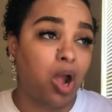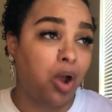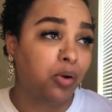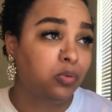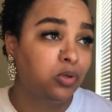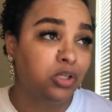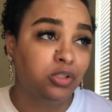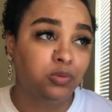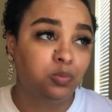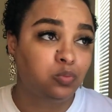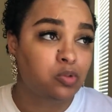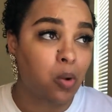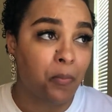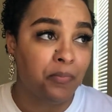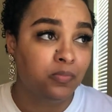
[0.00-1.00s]
I don't know.
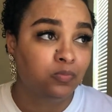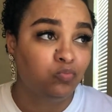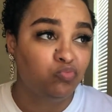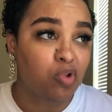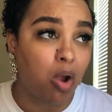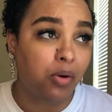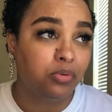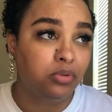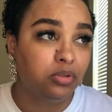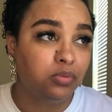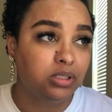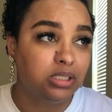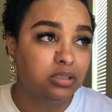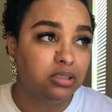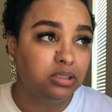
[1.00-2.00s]
I don't know
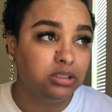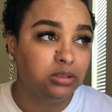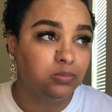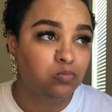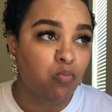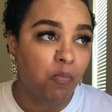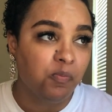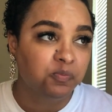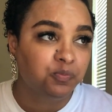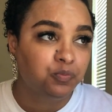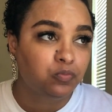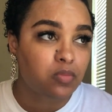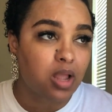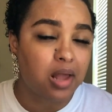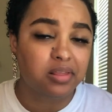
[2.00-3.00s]
what they said.
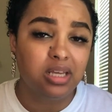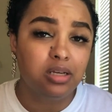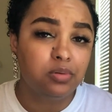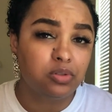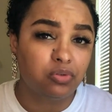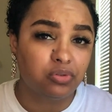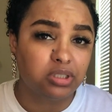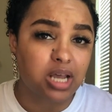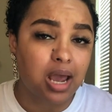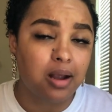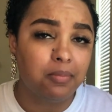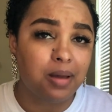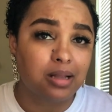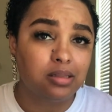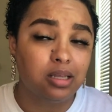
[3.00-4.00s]
I think he was
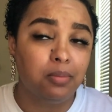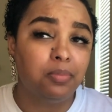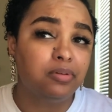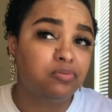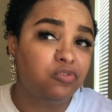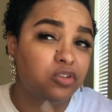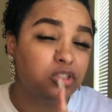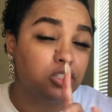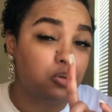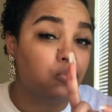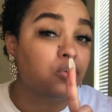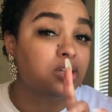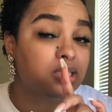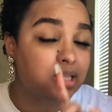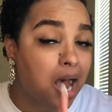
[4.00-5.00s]
retired back then, but to
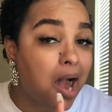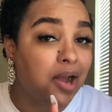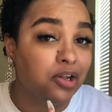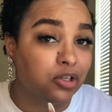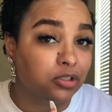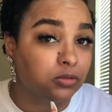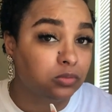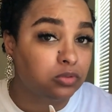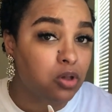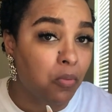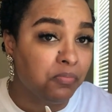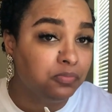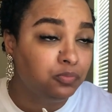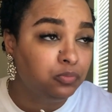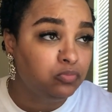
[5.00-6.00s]
retire
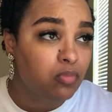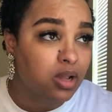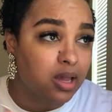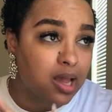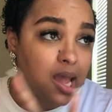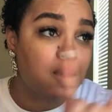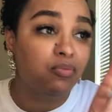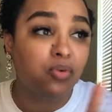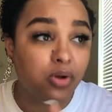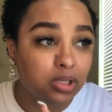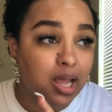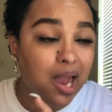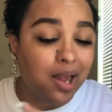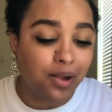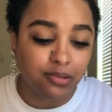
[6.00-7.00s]
and have all
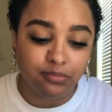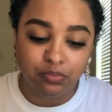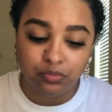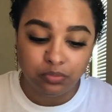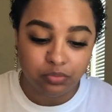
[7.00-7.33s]
that,